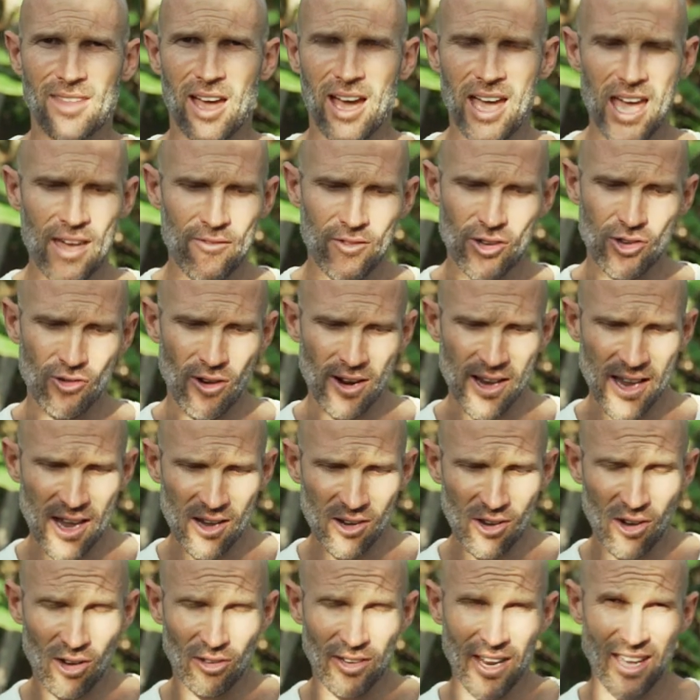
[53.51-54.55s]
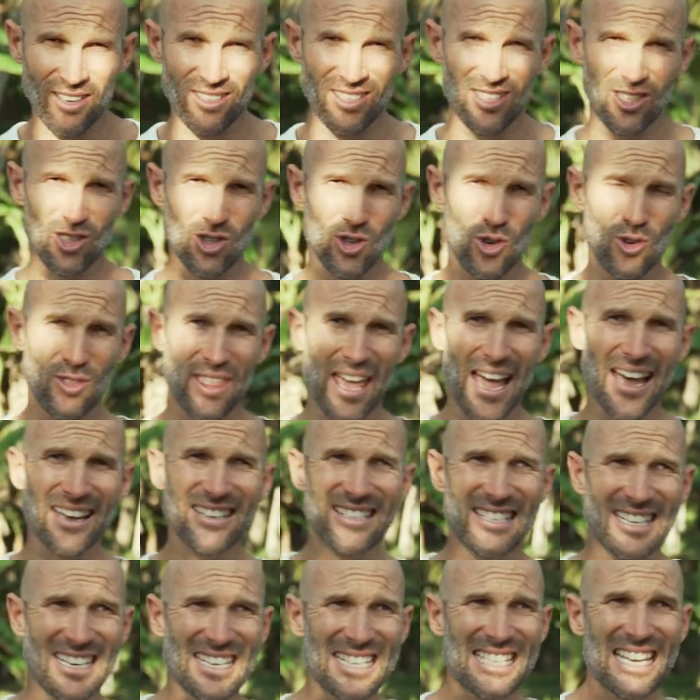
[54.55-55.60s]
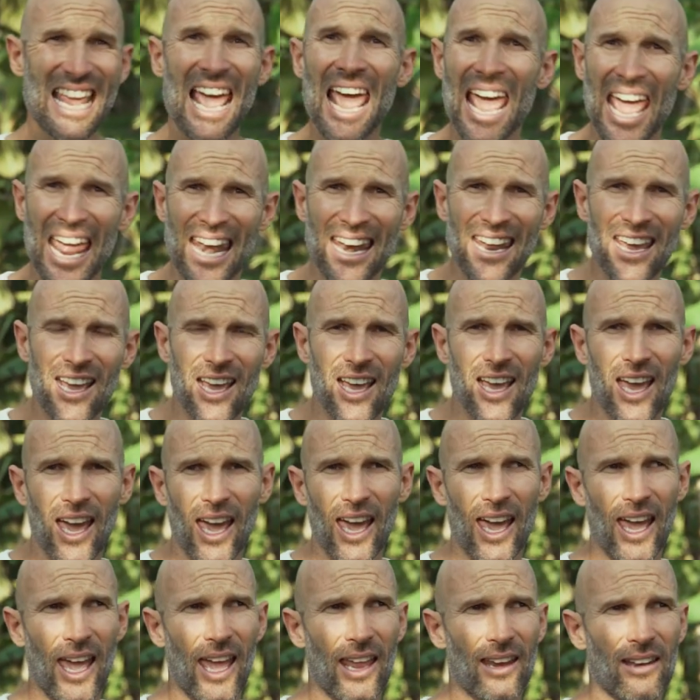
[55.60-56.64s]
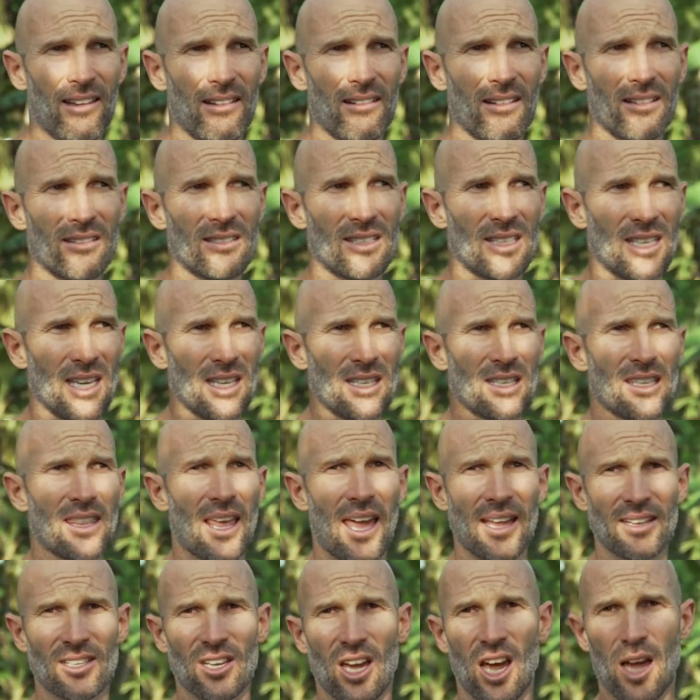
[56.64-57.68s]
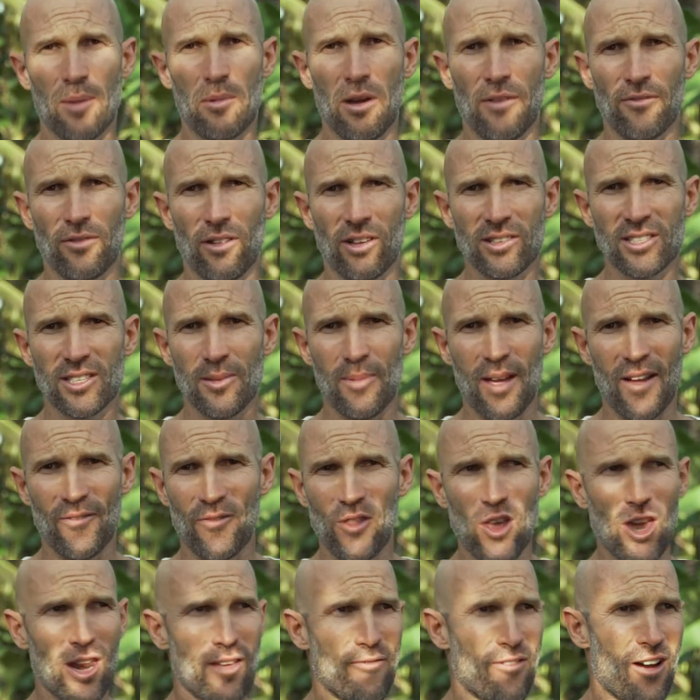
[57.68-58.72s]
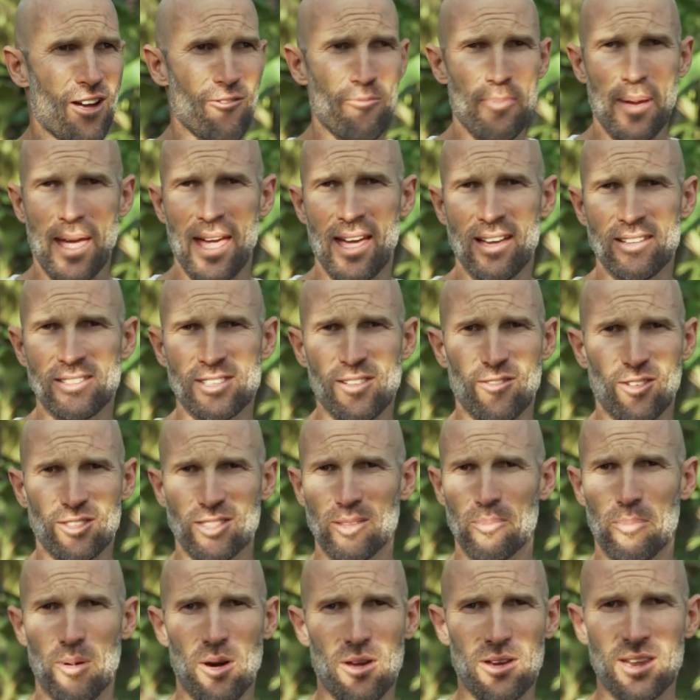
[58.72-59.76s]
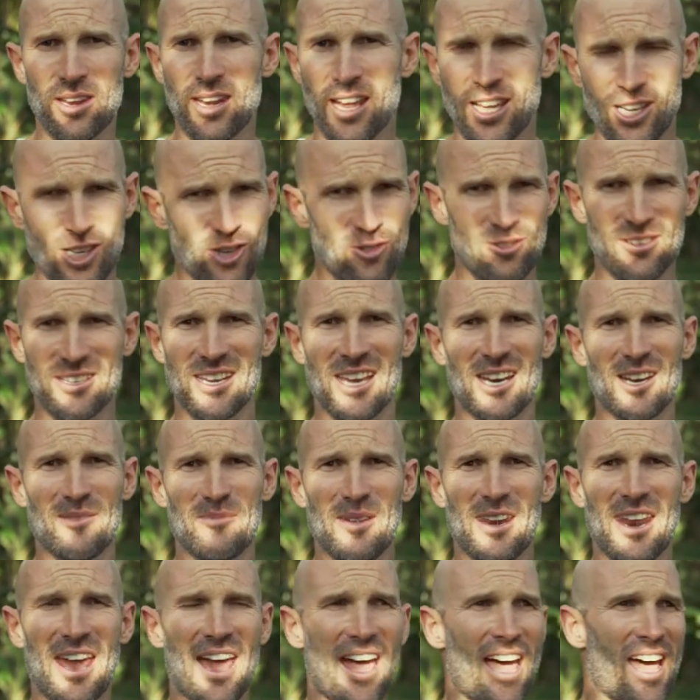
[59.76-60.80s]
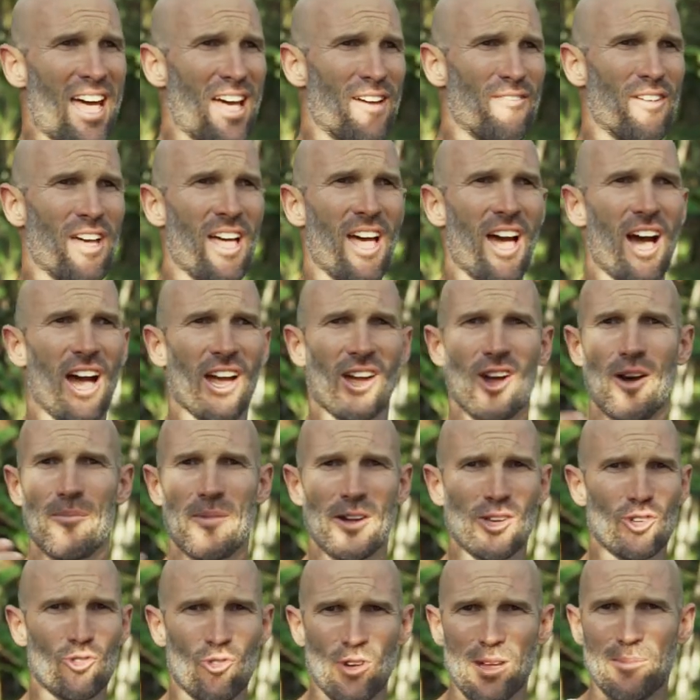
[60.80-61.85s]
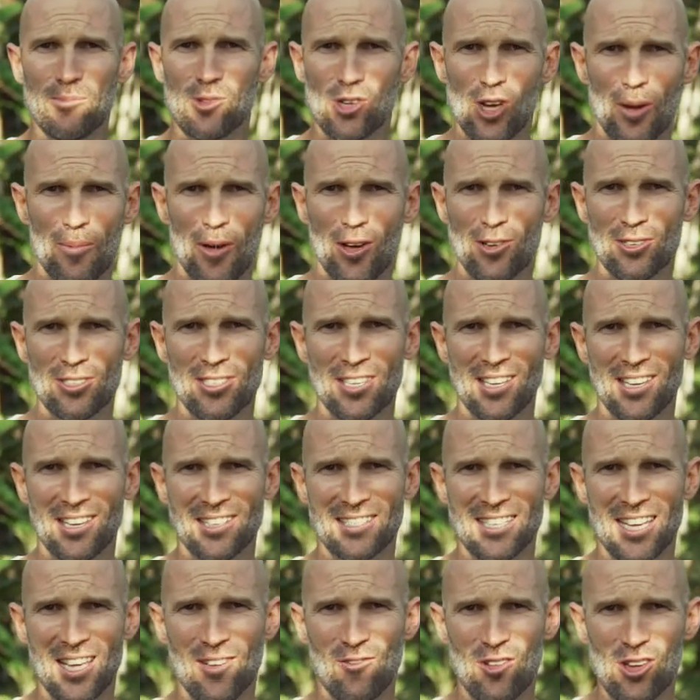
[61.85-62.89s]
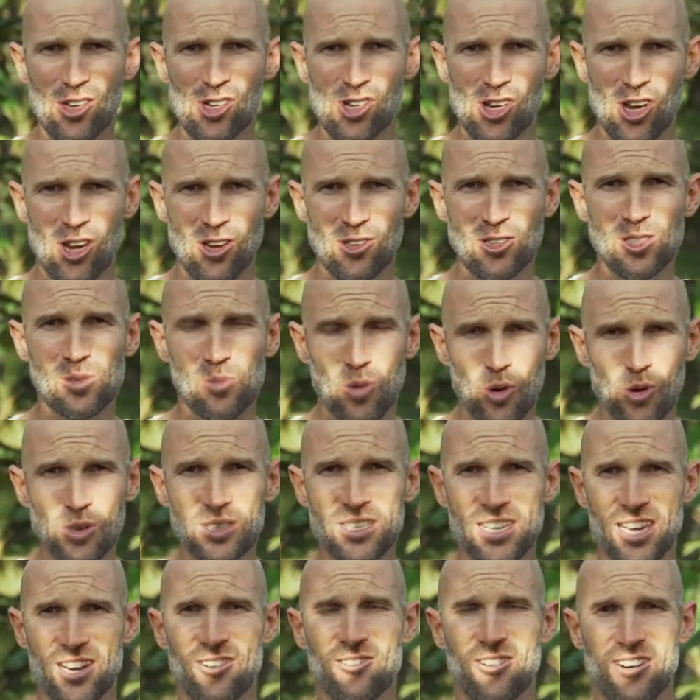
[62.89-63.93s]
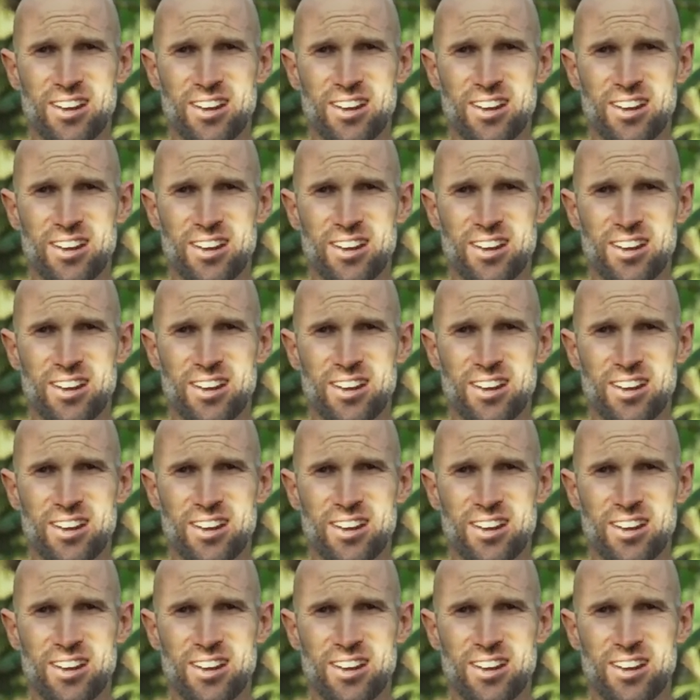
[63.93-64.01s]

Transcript: I haven't drunk alcohol now since 2010 and since that time, I've lost about 35 pounds. I've got the body nature intended me to have. I got my dream job hosting a TV show, SportsCenter